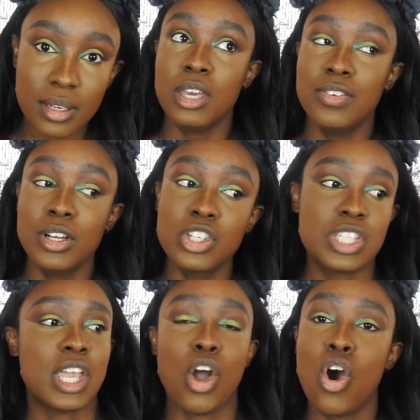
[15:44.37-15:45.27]
If you're
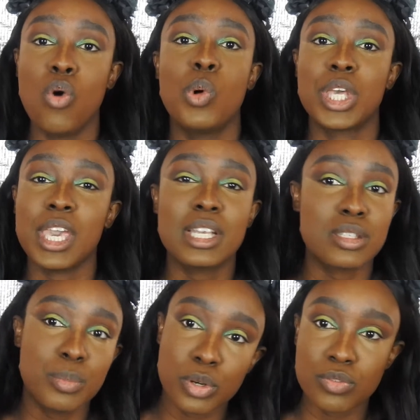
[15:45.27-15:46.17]
just like, oh, well, he
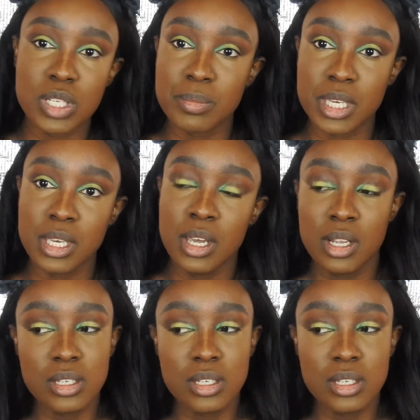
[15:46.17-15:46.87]
has to prove to me,